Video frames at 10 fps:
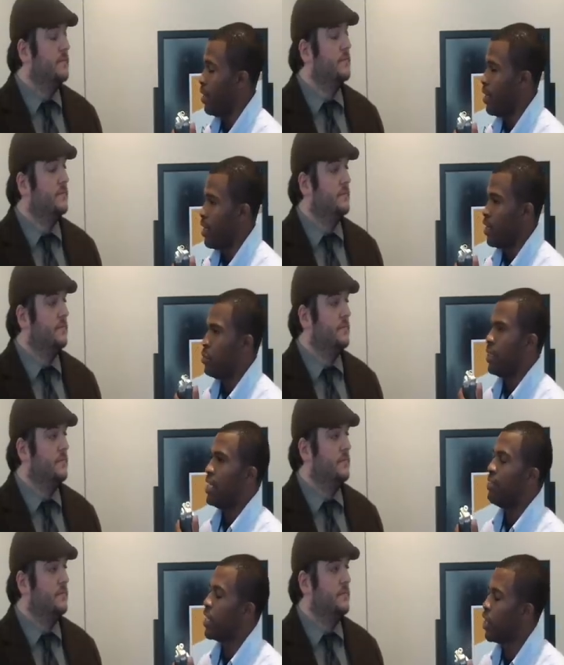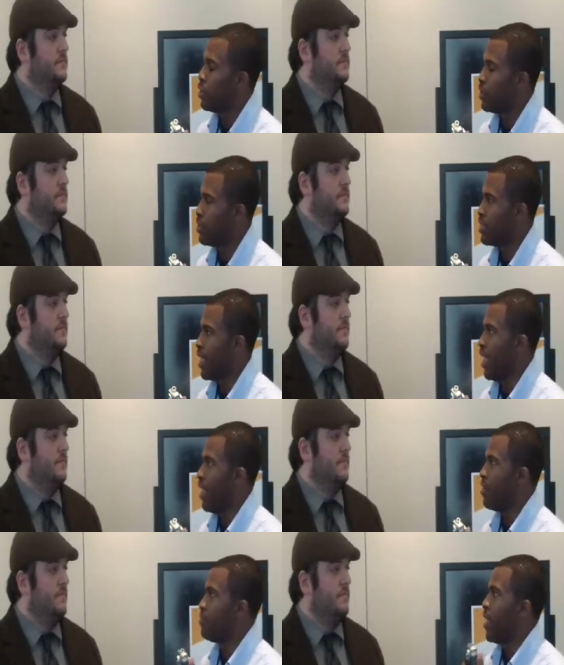Speaker 1: that you believe in characters
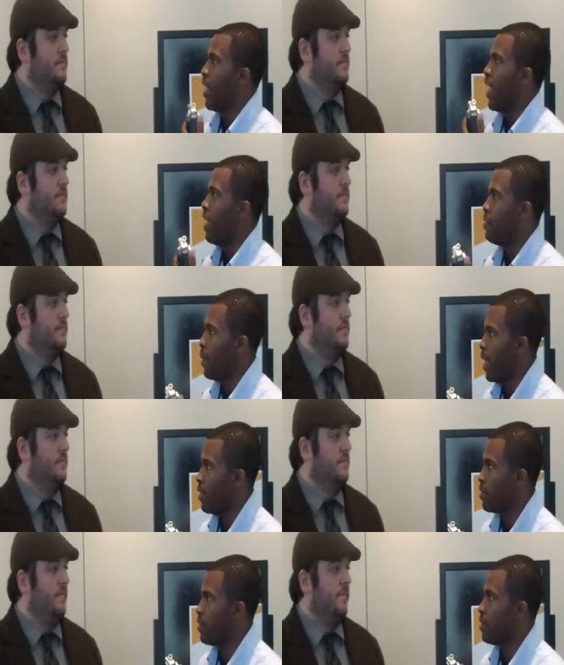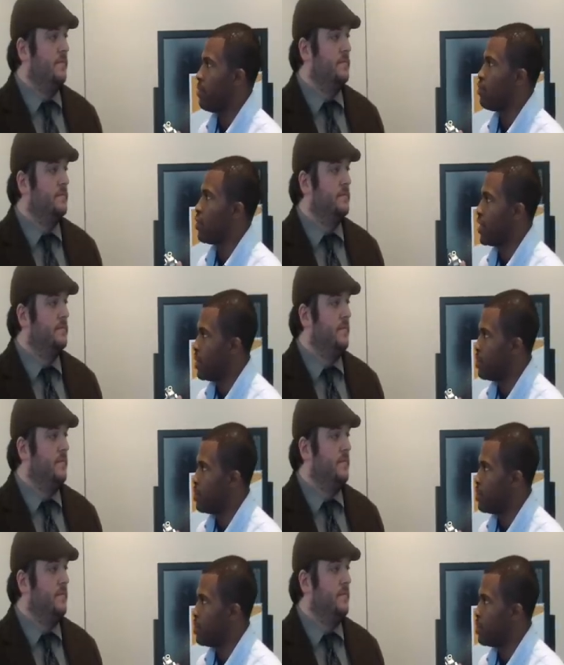that that have a path of